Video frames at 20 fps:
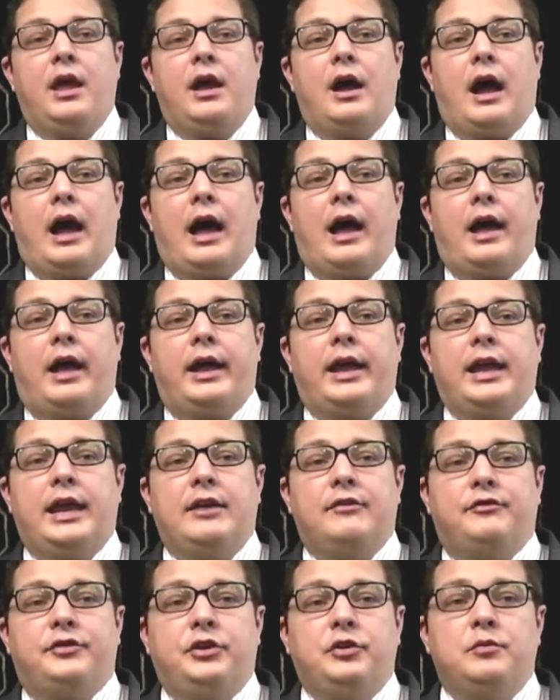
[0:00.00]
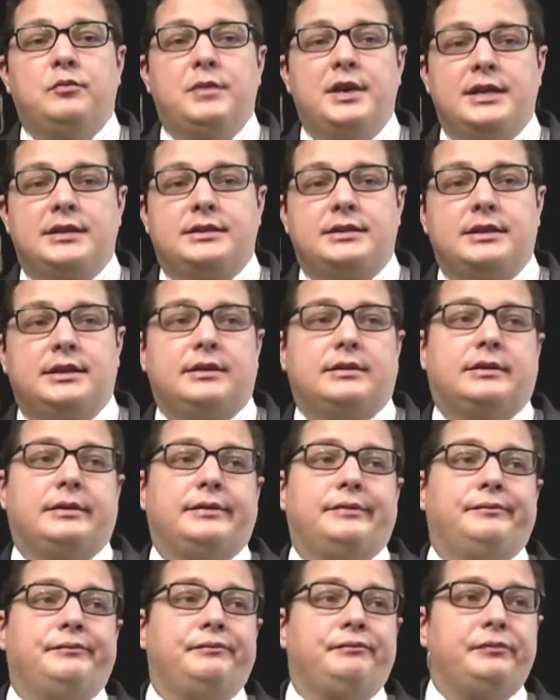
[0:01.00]
Uh, if you miss it,
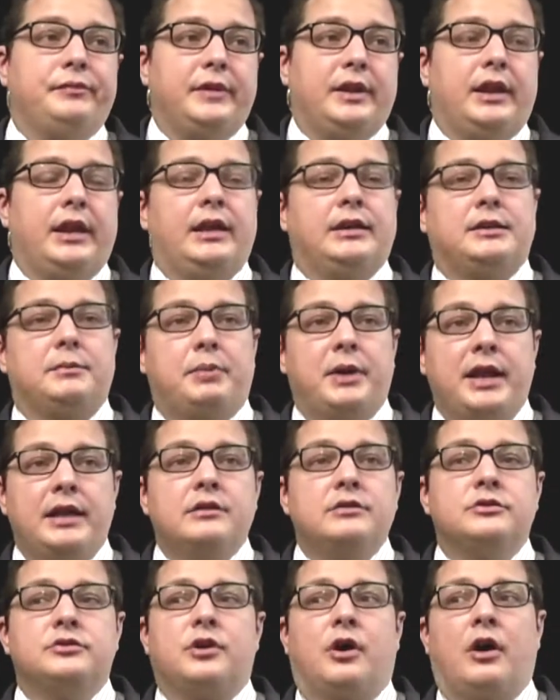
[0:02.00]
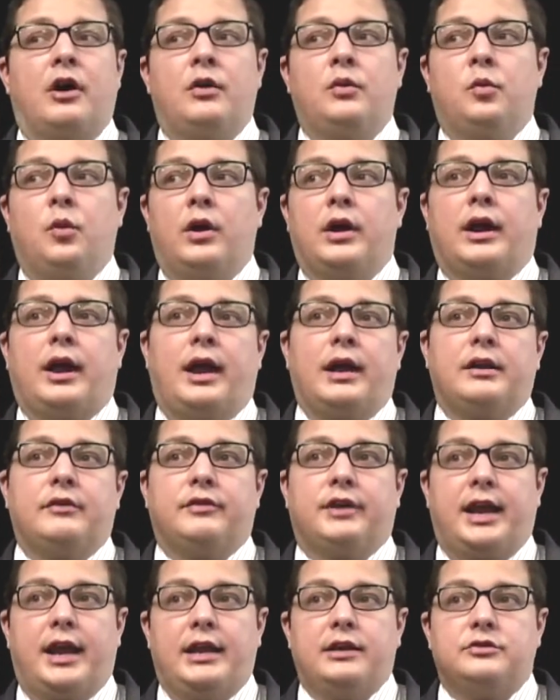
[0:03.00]
it depends on what kind
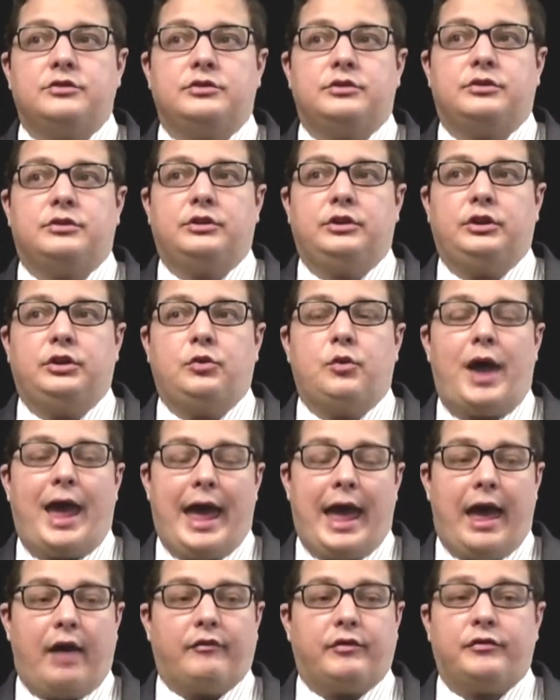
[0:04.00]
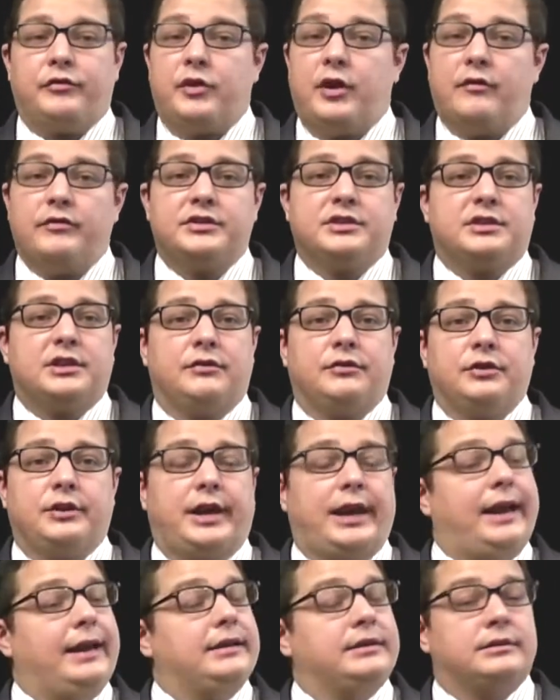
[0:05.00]
of case you have. If you have a civil
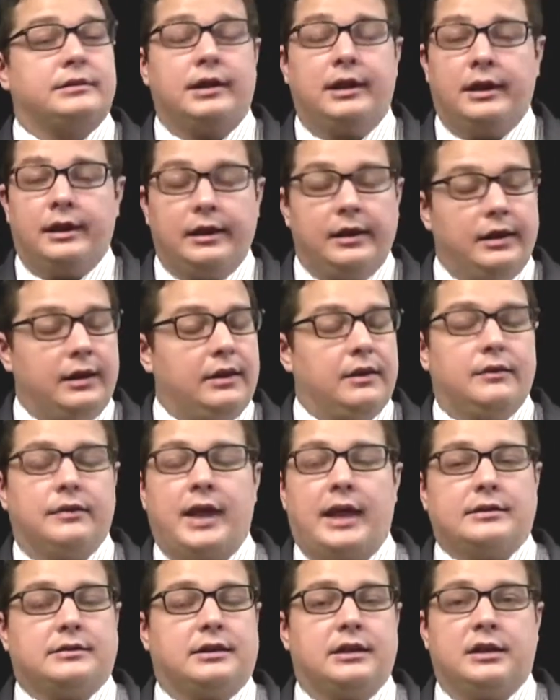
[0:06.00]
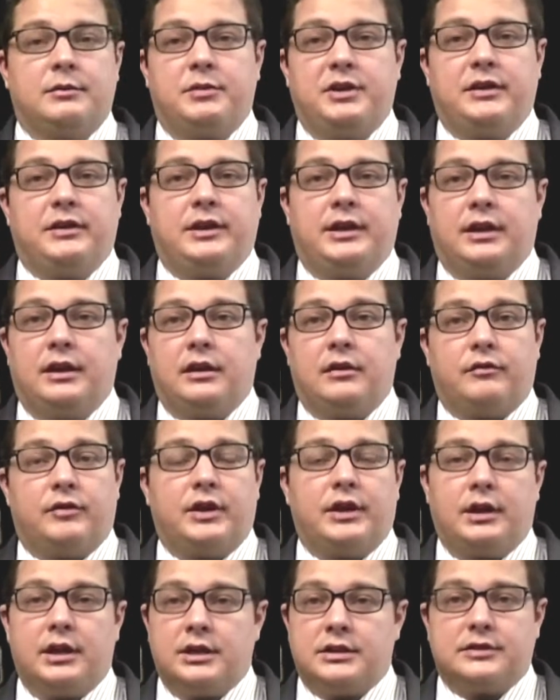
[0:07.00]
case, that's going to be the end of
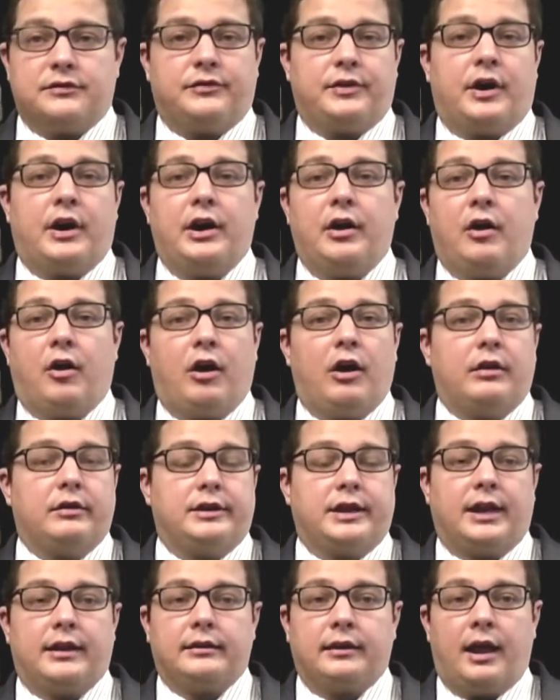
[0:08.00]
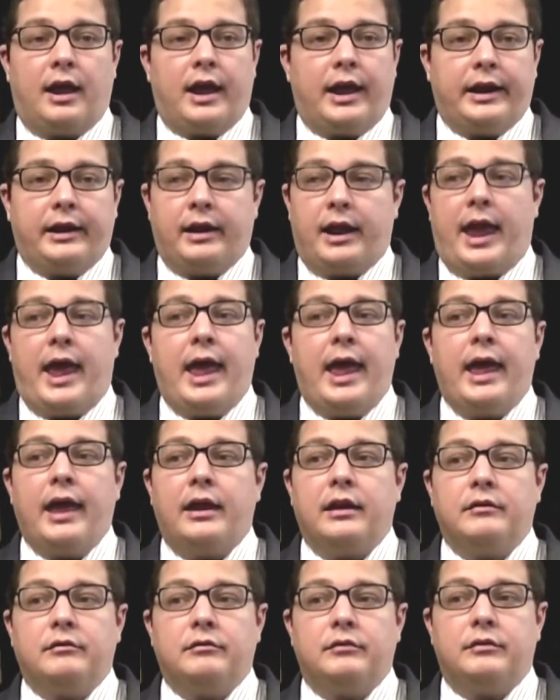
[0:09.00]
it. It's a very hard deadline,
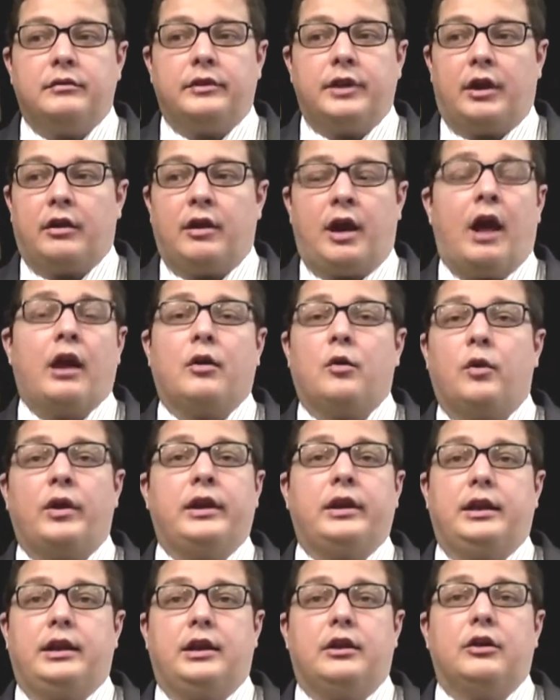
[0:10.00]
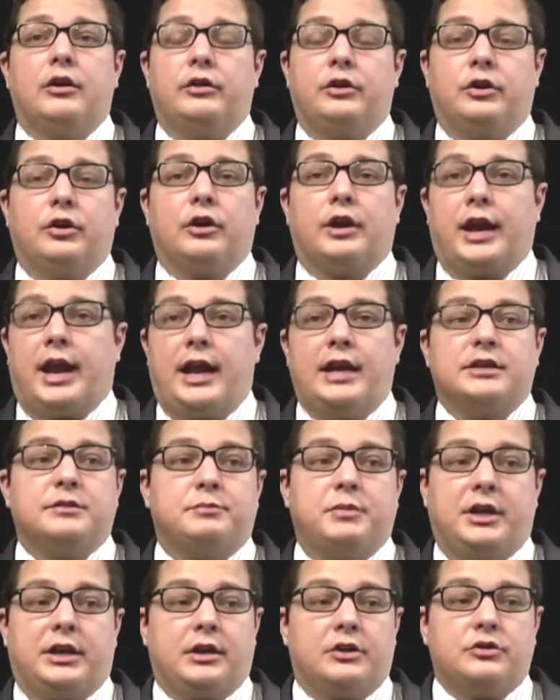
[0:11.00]
and they're not going to hear your case
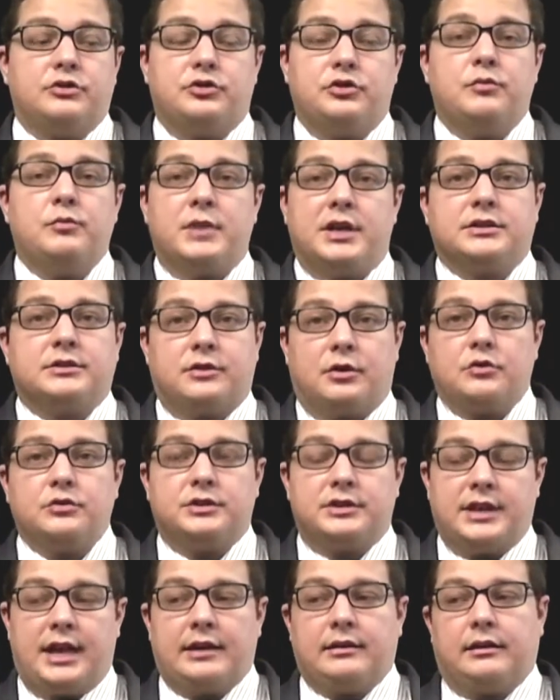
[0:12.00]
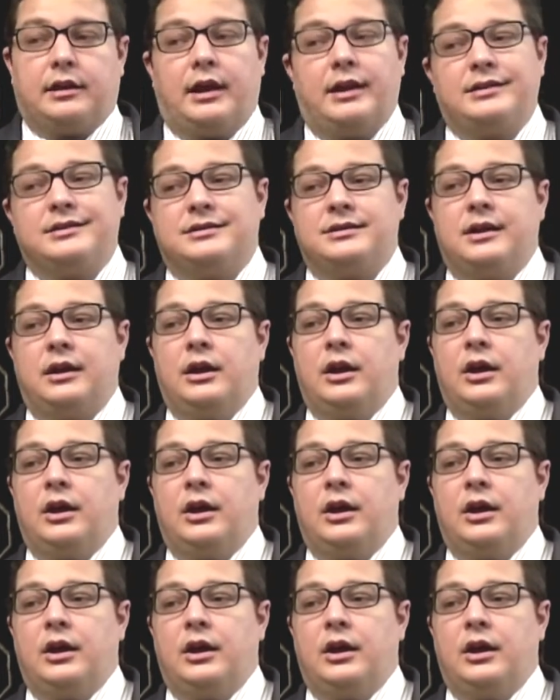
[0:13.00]
because you missed those deadlines.